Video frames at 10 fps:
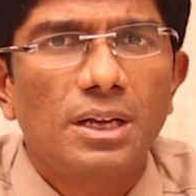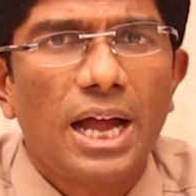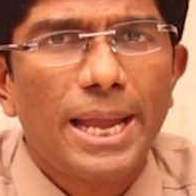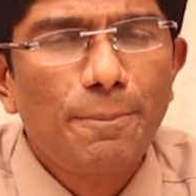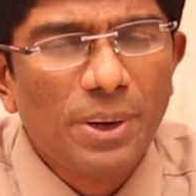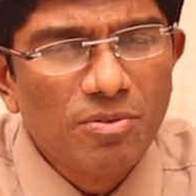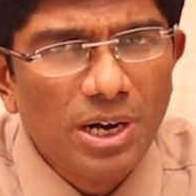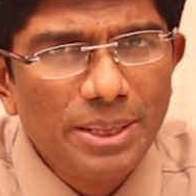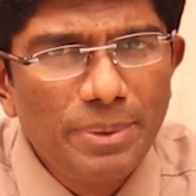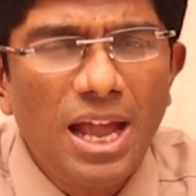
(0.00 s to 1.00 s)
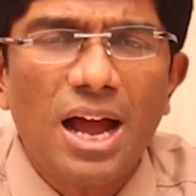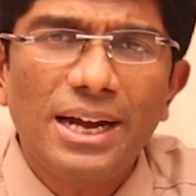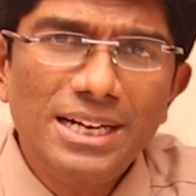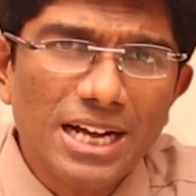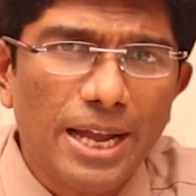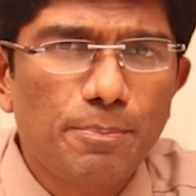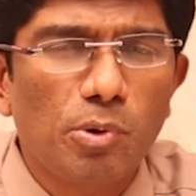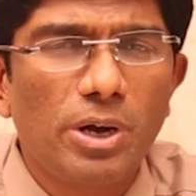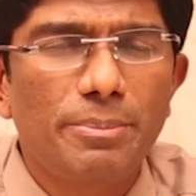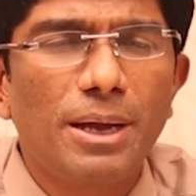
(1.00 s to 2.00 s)
hypervolemia and
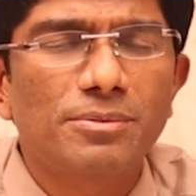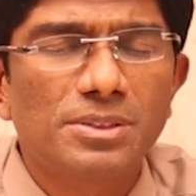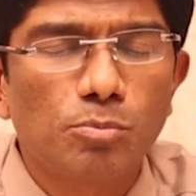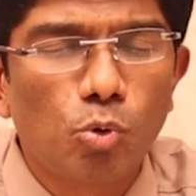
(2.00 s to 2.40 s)
hypovolemia.